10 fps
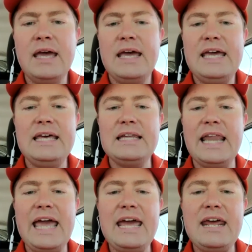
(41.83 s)
He
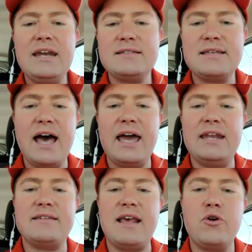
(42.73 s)
laid aside
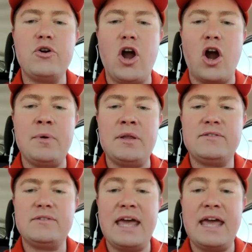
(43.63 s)
his outer garments,